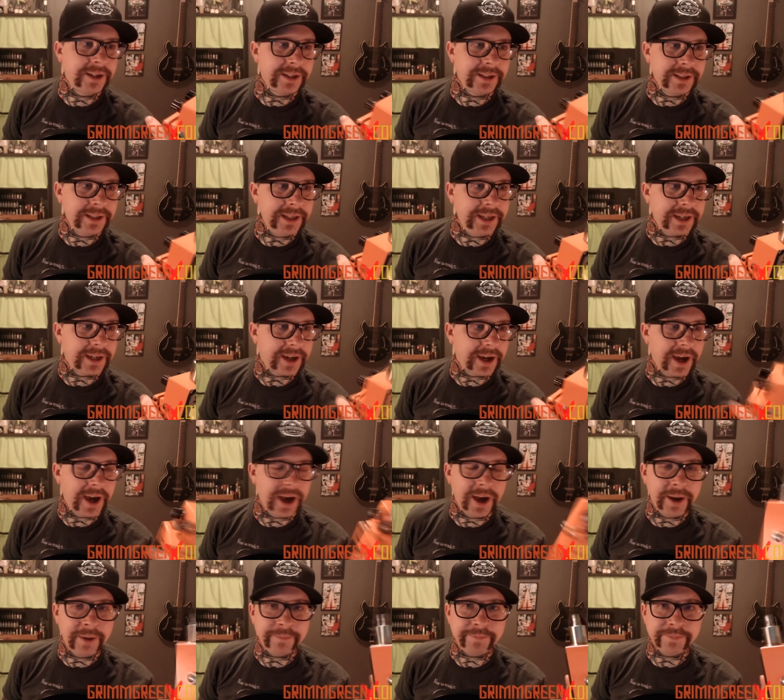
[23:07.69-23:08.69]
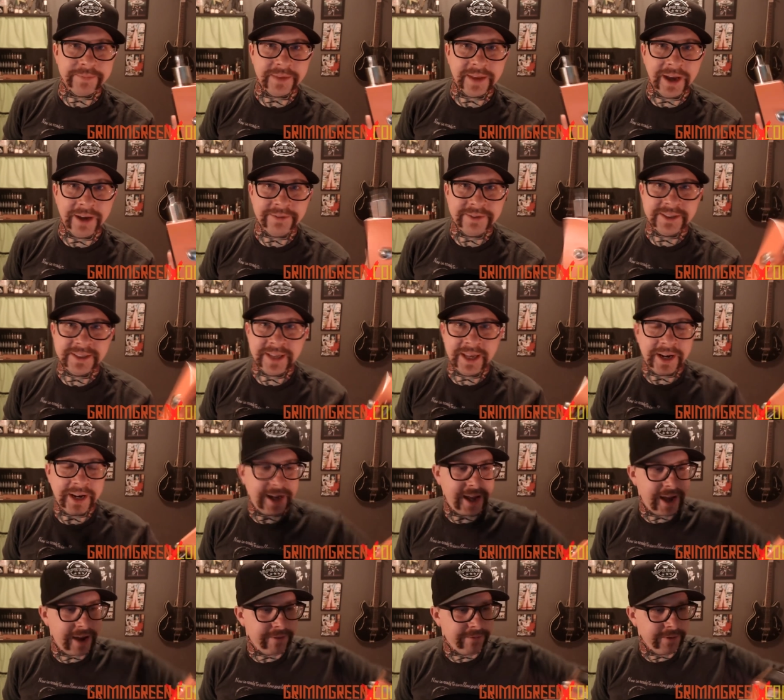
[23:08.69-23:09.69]
to leak. Um, I've set
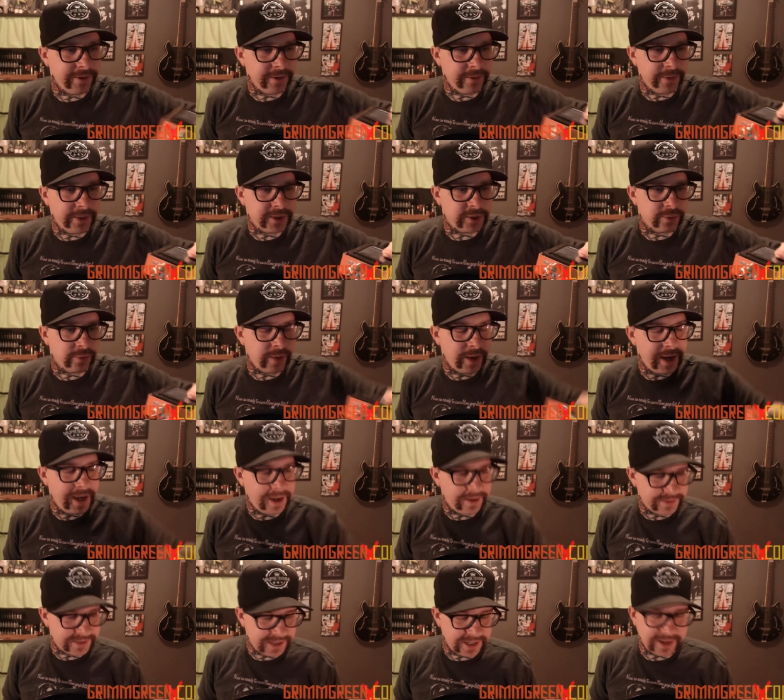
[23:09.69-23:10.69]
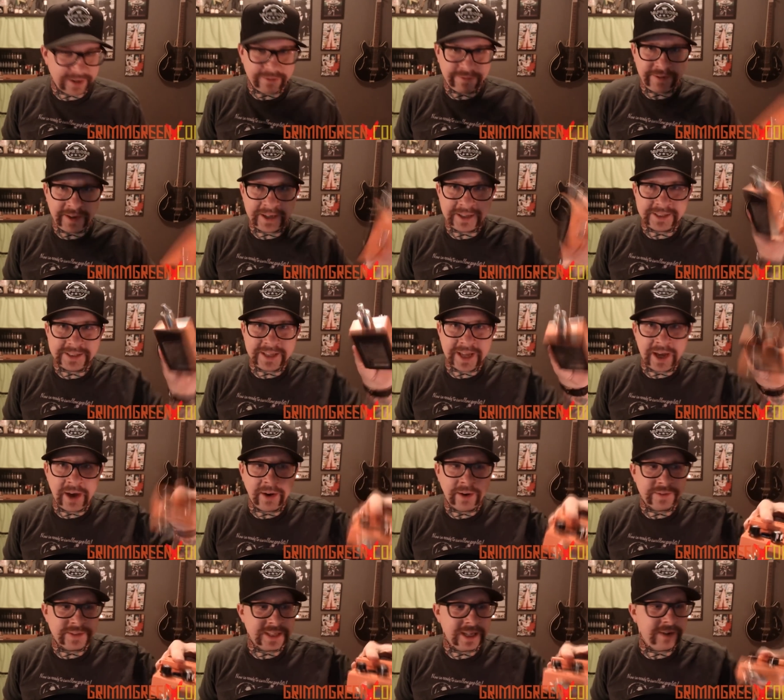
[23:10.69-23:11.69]
it every which way. I've set it face down.
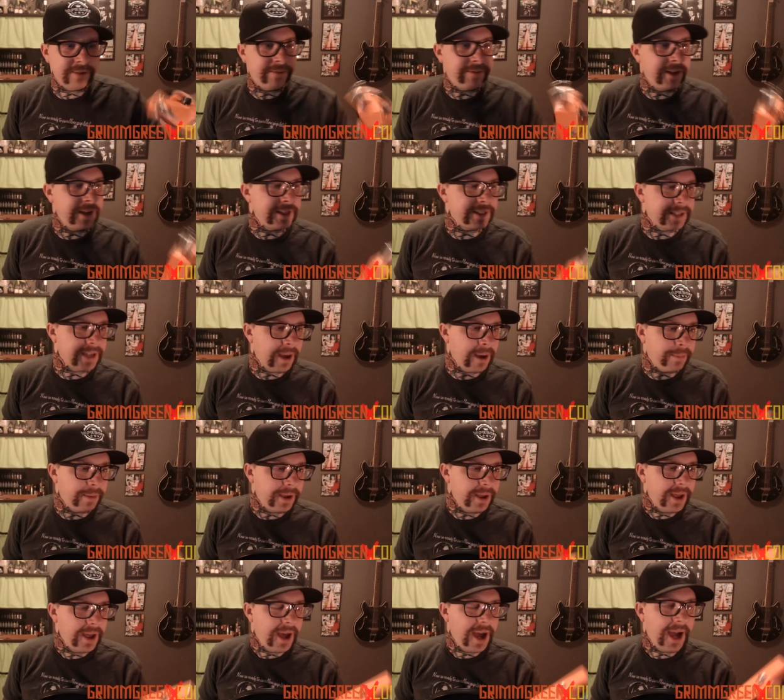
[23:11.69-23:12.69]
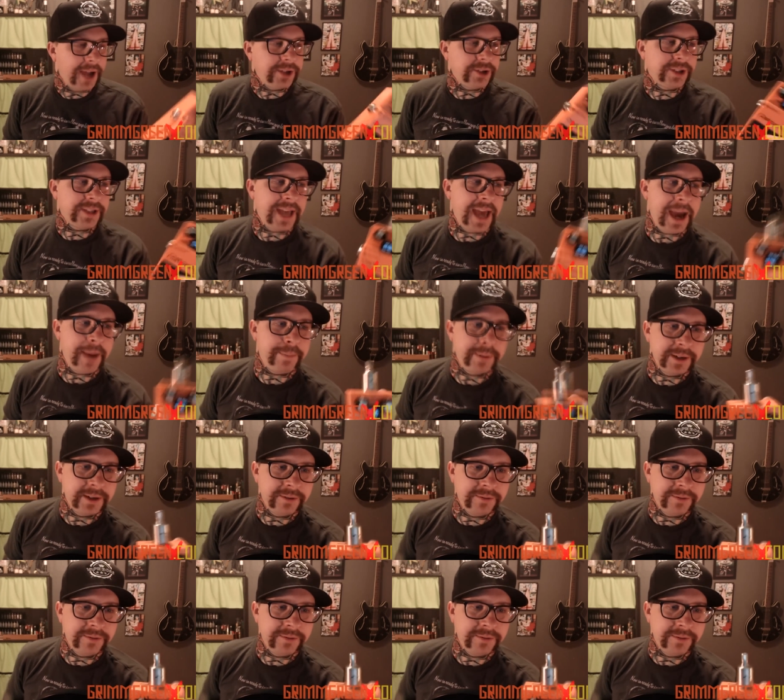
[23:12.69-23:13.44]
I've set it face up. I just happen to